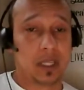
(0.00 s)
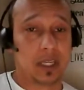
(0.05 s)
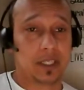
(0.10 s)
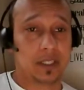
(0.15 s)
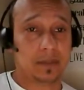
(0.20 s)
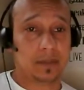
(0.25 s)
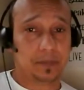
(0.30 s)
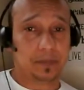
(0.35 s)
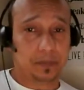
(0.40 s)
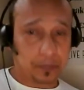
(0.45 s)

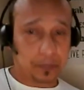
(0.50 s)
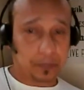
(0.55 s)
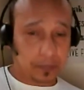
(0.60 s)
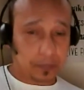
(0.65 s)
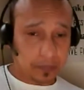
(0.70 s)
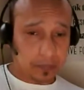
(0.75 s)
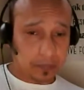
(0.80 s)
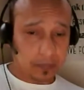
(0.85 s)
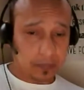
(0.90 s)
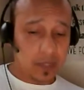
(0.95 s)
a
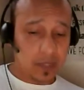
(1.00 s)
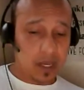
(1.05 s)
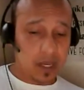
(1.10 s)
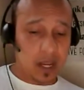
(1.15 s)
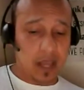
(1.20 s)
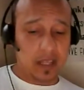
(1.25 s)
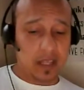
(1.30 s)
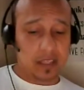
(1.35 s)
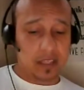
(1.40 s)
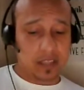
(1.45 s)

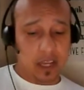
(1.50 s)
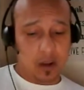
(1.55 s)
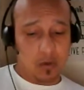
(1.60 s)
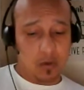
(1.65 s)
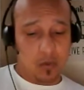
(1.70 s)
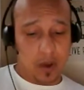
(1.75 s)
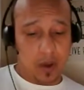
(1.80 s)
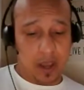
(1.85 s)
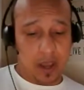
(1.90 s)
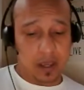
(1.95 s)
PowerPoint
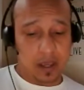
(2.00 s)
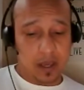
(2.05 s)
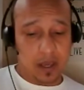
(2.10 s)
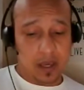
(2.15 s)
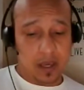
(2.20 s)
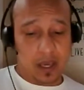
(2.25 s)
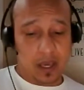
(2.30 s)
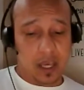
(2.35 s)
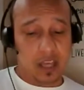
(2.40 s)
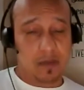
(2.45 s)
presentation,
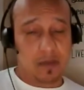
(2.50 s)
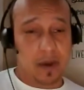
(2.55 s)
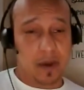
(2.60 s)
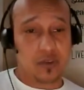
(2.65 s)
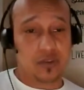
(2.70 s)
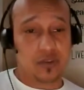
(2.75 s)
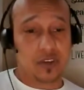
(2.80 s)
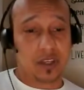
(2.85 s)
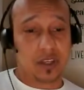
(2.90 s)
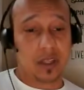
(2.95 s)

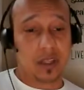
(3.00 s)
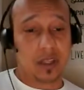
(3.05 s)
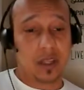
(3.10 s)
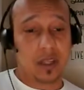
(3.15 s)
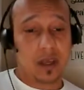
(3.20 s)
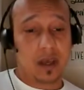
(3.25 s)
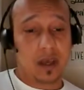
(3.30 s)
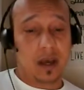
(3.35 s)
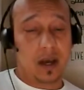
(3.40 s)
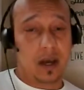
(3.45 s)
and
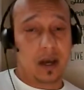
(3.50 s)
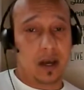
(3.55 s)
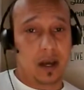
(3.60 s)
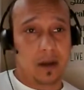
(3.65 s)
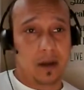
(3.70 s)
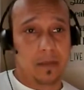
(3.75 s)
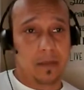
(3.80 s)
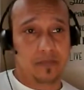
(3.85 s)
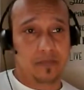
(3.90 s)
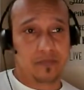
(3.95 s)

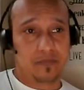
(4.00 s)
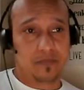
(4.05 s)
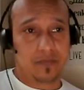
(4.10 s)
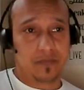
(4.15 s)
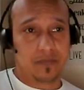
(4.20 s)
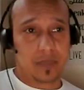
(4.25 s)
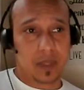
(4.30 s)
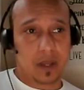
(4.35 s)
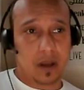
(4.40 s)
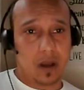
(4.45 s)
promoting the
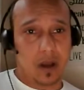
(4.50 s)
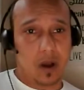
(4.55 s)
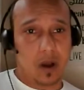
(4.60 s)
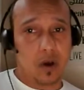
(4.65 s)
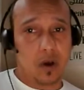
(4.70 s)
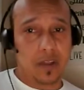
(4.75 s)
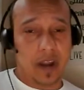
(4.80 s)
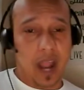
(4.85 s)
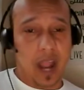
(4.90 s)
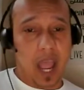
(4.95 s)
PowerPoint
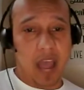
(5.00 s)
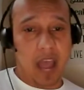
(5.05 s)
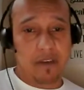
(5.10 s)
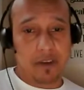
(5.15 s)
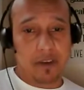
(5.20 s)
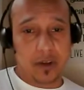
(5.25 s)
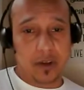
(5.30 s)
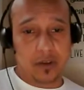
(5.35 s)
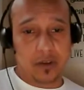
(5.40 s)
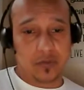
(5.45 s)
presentation.
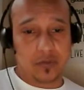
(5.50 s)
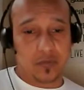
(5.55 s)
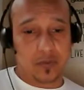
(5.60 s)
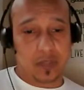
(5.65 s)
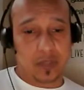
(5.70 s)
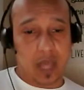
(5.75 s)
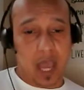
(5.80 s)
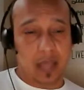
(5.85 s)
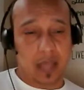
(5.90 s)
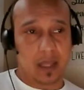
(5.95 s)

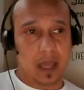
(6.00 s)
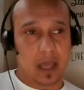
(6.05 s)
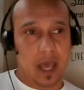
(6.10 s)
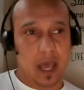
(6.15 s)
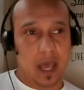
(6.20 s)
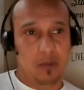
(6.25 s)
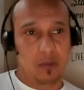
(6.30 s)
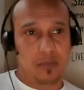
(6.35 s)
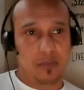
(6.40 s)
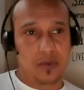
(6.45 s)
And the
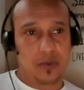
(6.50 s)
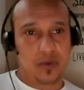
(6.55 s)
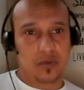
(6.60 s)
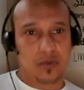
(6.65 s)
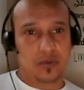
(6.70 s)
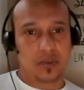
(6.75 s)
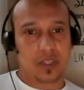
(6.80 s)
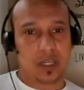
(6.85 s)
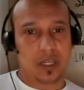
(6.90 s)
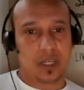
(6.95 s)
second way
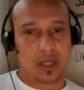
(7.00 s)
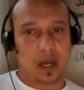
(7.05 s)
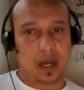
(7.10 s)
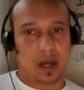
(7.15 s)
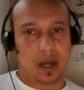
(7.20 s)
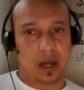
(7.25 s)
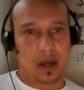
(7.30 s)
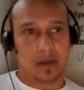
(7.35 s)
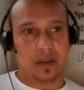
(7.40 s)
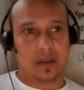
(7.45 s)
is
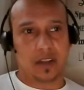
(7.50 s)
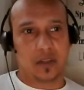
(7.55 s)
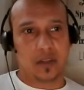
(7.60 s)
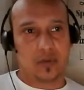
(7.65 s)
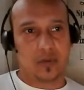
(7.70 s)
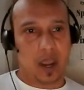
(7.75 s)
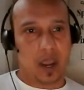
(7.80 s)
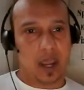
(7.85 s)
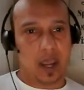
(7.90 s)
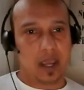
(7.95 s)
by
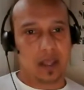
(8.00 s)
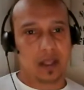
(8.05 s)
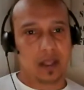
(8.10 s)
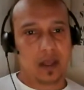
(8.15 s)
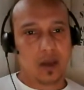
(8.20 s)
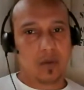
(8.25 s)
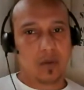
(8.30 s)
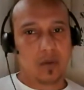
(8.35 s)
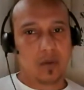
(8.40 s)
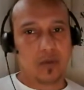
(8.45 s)
using
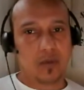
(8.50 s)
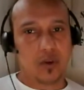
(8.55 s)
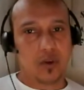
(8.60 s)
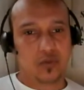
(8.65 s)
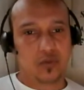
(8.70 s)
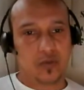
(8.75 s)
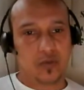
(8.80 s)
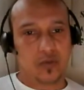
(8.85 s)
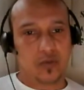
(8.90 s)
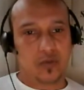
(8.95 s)

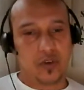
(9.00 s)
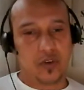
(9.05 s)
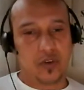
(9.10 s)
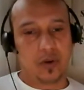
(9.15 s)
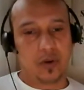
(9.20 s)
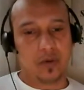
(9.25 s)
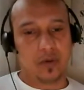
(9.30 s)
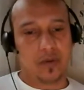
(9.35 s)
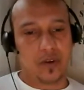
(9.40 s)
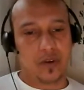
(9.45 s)

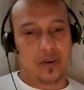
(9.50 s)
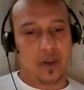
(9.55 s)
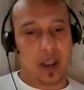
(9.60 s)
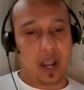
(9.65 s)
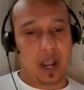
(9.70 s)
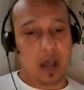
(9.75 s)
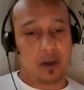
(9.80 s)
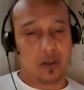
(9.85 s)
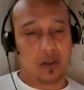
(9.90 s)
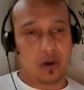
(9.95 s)
other
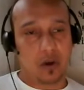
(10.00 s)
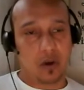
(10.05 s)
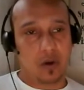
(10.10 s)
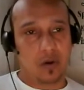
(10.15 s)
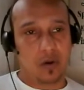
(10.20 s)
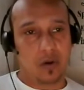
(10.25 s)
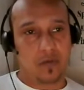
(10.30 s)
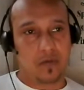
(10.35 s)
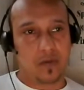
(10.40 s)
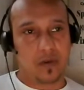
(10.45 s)

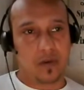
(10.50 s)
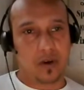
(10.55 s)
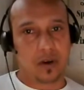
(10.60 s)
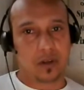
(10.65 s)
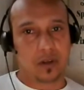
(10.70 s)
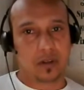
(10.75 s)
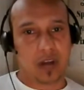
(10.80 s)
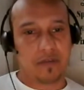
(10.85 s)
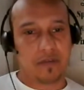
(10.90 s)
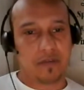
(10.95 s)
avenues that
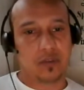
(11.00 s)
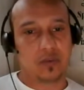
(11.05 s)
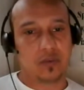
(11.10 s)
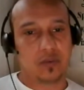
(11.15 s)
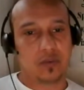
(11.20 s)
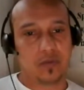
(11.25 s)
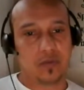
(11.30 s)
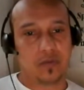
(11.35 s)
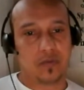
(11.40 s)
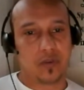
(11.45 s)
help
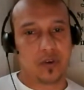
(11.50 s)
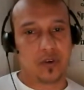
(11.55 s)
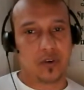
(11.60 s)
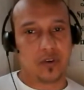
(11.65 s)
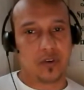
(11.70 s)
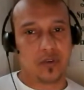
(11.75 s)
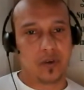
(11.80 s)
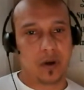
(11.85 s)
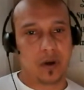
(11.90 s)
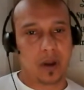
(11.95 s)
you
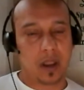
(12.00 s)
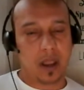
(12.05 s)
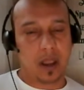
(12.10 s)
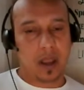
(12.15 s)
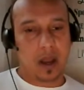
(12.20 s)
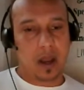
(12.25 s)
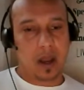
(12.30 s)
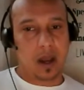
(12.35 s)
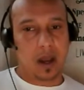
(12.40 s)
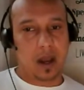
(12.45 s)

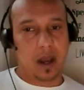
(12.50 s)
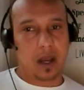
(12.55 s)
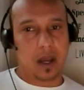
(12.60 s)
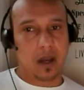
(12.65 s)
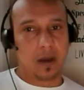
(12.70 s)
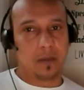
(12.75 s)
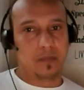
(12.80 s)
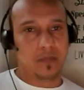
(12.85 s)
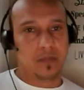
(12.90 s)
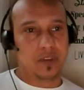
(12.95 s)

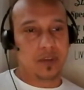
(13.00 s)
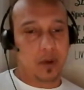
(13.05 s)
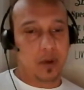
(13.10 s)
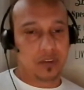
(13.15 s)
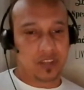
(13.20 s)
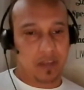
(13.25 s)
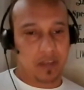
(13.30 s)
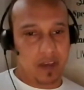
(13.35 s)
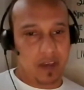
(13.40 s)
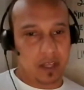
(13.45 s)
generate
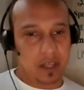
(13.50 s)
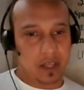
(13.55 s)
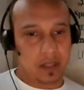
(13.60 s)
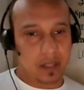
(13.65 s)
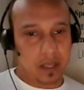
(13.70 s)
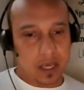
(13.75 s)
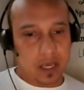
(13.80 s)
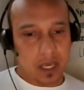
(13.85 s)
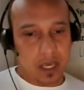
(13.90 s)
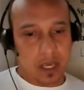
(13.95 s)
views for
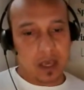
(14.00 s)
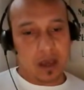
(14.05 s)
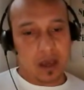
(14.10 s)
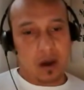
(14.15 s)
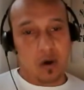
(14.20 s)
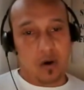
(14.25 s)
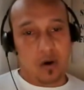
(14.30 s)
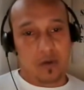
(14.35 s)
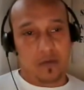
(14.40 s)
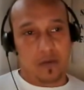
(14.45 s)
your
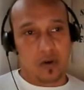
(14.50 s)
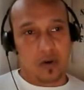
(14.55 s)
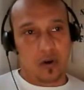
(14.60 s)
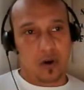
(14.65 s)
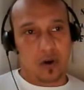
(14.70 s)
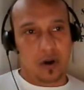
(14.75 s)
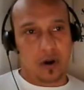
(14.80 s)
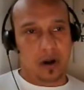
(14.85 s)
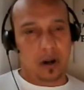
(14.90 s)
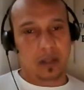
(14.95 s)

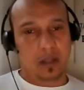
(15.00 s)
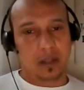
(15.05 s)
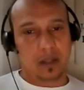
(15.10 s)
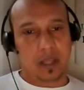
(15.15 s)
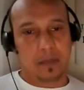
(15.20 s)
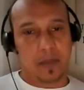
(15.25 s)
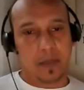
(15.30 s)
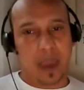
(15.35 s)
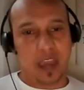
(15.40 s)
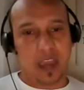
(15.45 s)
Hangout or
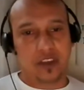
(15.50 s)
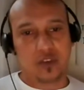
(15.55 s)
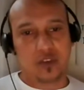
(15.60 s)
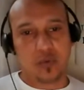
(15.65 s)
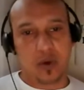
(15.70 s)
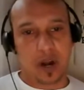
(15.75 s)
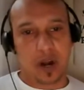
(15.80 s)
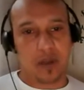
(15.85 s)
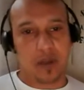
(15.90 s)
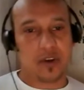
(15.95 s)
for
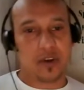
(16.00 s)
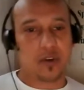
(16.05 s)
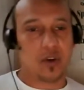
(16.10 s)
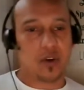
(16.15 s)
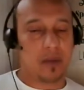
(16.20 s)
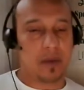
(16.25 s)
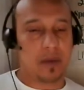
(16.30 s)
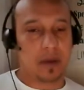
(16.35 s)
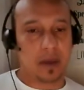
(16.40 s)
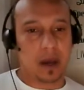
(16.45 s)
traffic
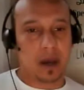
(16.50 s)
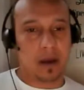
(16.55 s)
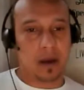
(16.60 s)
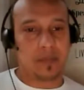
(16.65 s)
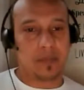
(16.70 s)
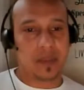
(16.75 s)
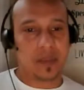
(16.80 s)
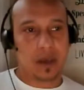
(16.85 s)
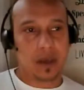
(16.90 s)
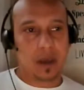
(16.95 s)
for your
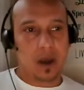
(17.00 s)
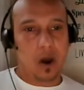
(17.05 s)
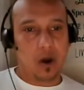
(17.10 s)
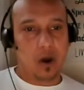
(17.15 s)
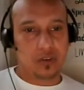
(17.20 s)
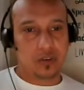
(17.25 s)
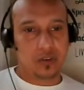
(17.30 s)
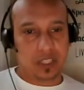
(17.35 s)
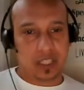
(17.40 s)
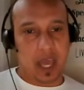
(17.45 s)

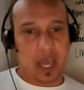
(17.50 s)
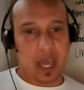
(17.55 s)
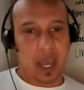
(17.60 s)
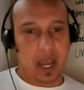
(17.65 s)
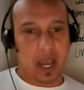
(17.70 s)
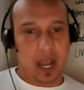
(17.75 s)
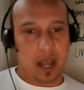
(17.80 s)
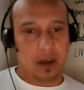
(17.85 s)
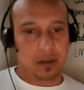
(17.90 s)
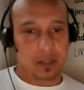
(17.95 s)

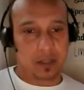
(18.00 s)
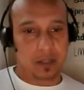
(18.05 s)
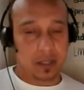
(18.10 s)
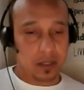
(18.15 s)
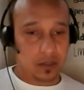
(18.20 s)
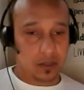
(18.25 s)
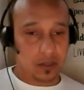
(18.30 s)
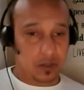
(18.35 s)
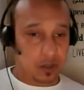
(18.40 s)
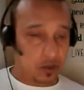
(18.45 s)
G Plus
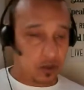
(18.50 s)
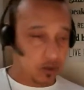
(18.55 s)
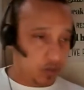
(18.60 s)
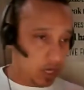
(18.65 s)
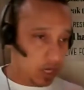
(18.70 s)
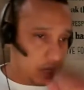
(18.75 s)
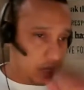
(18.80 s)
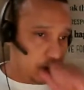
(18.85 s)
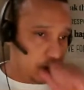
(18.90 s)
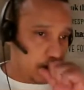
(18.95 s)
event
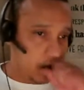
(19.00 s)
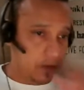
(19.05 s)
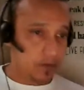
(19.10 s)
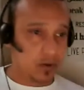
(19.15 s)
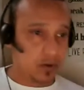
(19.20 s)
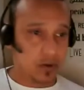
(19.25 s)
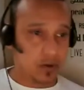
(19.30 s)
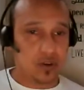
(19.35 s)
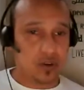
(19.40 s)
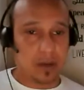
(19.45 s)

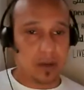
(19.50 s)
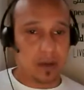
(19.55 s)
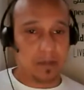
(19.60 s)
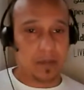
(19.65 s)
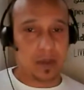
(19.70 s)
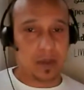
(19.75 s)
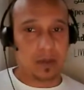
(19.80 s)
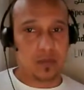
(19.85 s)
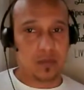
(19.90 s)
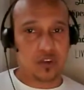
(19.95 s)
or
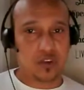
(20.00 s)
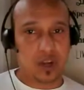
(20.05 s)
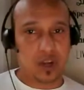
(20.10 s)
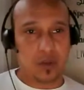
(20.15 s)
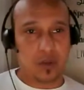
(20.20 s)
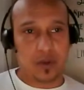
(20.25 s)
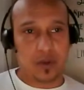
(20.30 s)
for the